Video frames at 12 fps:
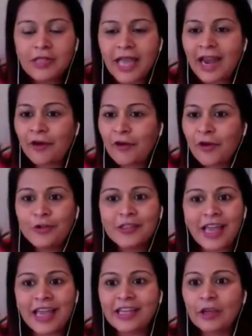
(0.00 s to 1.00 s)
arrows
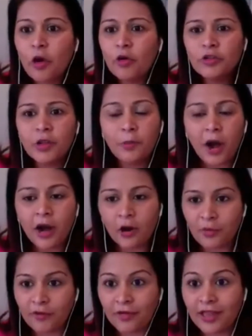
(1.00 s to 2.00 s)
and go to the bottom
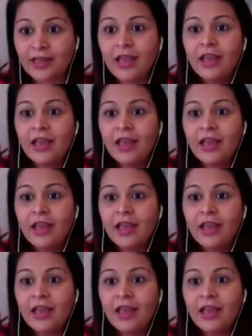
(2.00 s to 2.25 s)
of it.